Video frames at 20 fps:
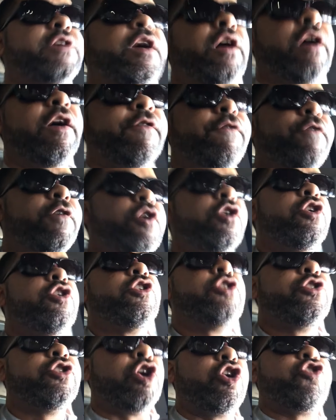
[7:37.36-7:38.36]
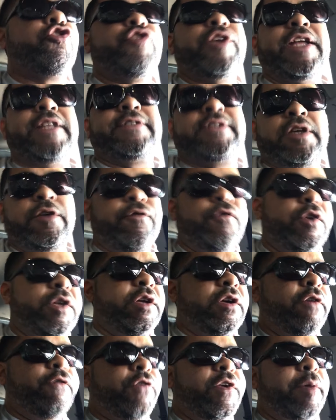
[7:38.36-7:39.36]
of the
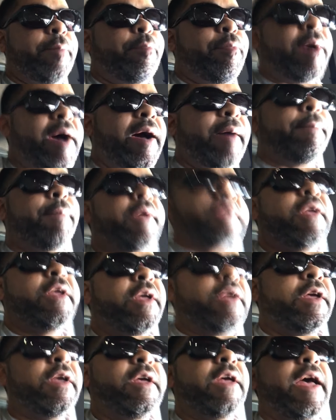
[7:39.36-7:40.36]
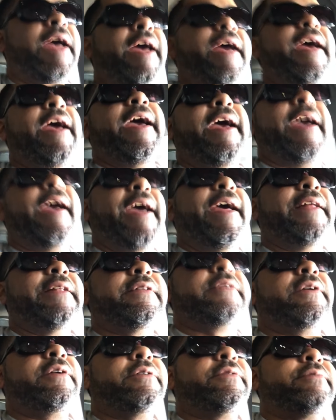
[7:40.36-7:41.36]
creativity of hip-hop. And